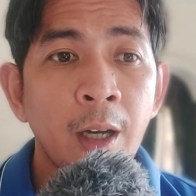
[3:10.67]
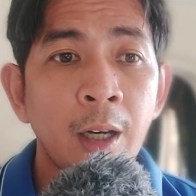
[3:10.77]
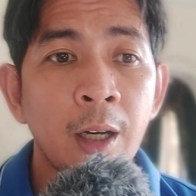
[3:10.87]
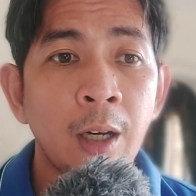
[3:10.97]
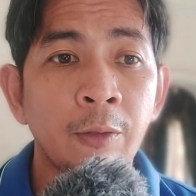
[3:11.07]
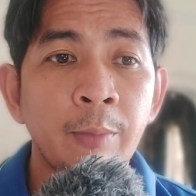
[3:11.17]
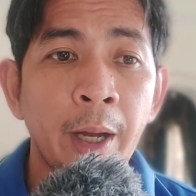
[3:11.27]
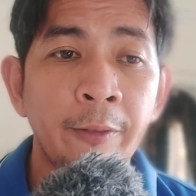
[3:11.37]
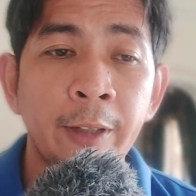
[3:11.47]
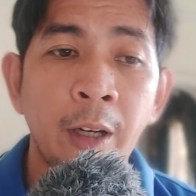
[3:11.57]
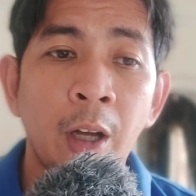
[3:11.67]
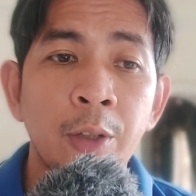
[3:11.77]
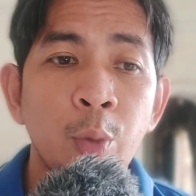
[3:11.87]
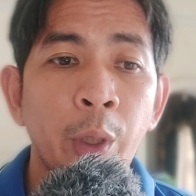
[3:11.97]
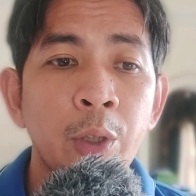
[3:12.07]
of my
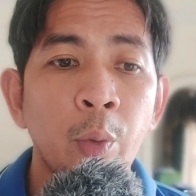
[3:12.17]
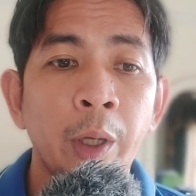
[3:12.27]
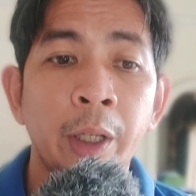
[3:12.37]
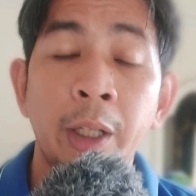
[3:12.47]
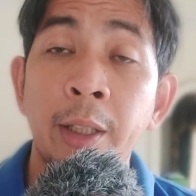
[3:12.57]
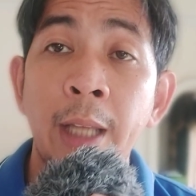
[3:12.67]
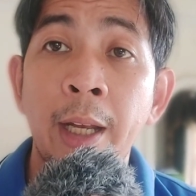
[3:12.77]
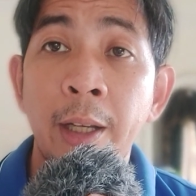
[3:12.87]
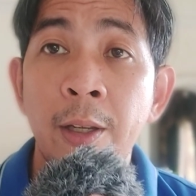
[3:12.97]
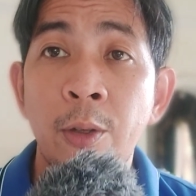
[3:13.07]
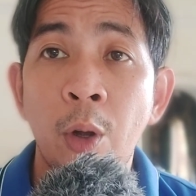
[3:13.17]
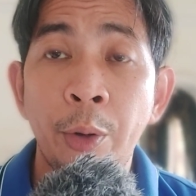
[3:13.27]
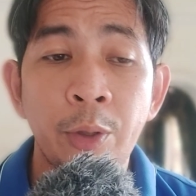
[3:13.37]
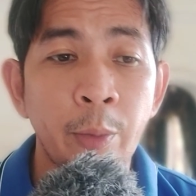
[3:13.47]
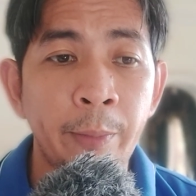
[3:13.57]
Vlog 2020, that is
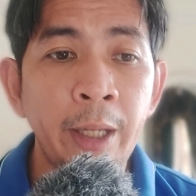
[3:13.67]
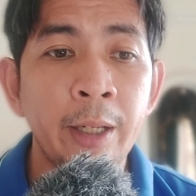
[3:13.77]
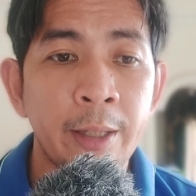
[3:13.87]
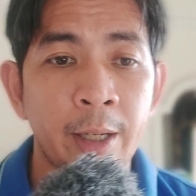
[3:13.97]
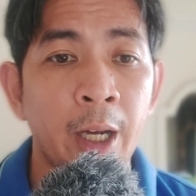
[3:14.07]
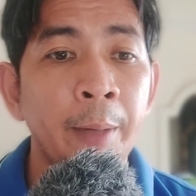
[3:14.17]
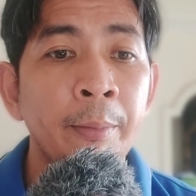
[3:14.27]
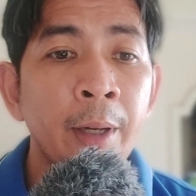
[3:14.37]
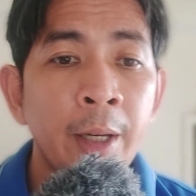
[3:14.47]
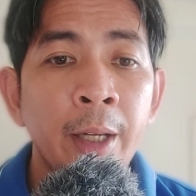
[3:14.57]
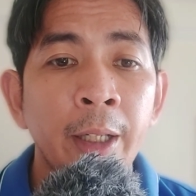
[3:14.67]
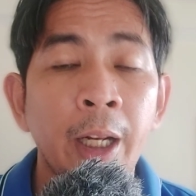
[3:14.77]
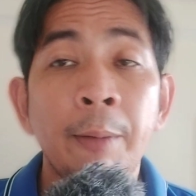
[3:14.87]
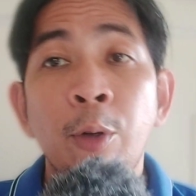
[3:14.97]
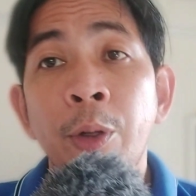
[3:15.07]
going to be the time
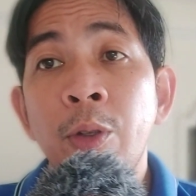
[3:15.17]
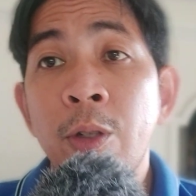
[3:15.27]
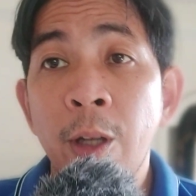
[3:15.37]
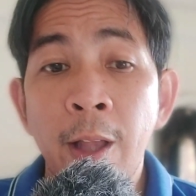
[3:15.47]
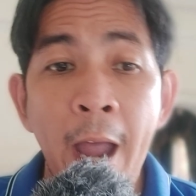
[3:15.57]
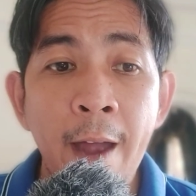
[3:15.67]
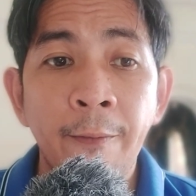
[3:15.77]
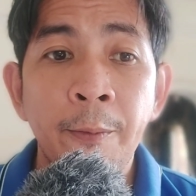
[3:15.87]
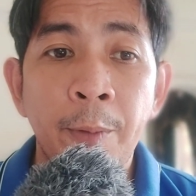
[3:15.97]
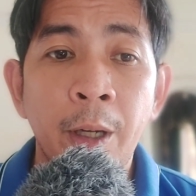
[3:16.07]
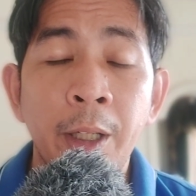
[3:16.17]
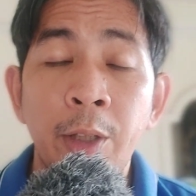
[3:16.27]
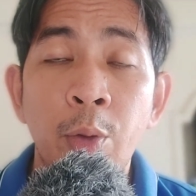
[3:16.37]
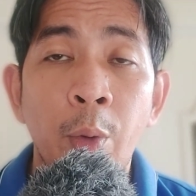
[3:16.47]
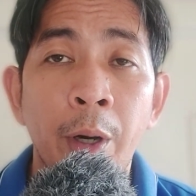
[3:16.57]
that I'm going to tell
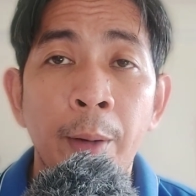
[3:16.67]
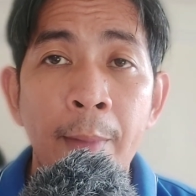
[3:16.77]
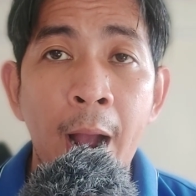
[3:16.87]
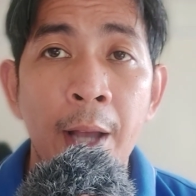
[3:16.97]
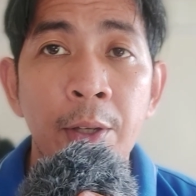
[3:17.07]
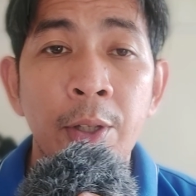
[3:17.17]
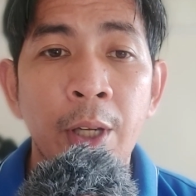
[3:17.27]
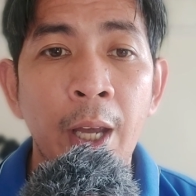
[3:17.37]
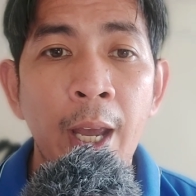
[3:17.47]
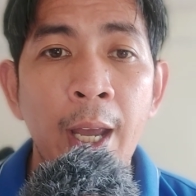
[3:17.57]
everybody to wear a mask.